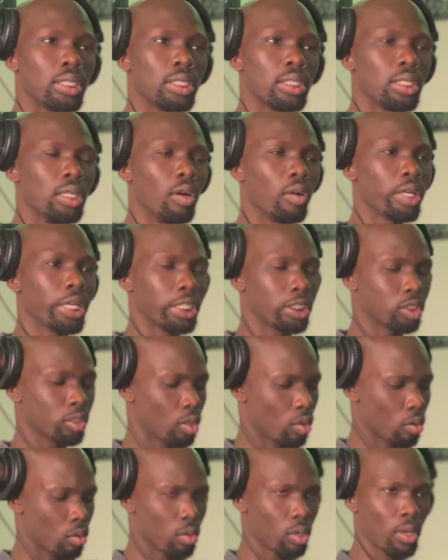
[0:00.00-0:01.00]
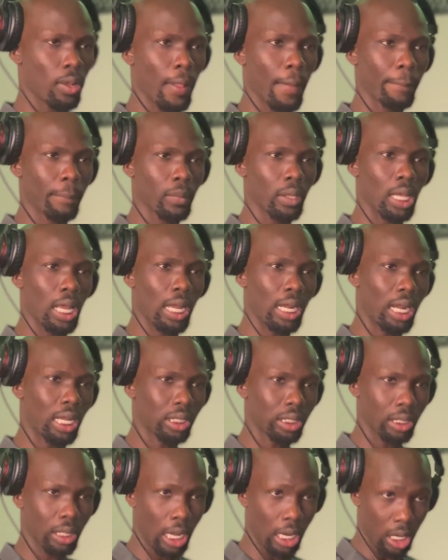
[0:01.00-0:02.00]
okay so i got
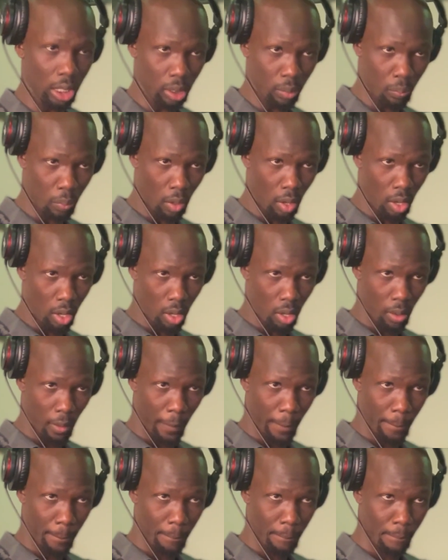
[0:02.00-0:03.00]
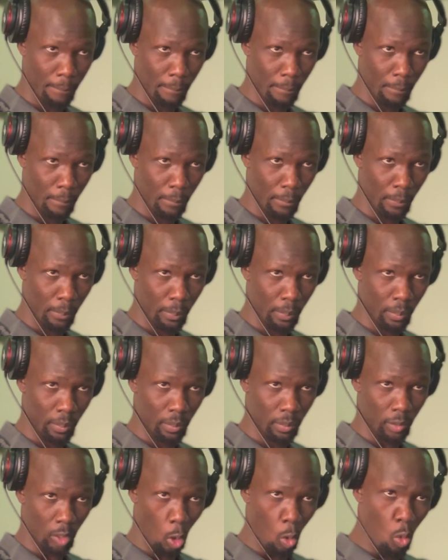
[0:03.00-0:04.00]
the i got the ball
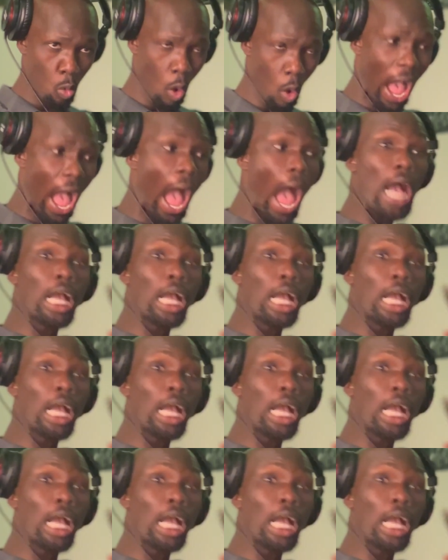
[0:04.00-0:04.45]
oh I, I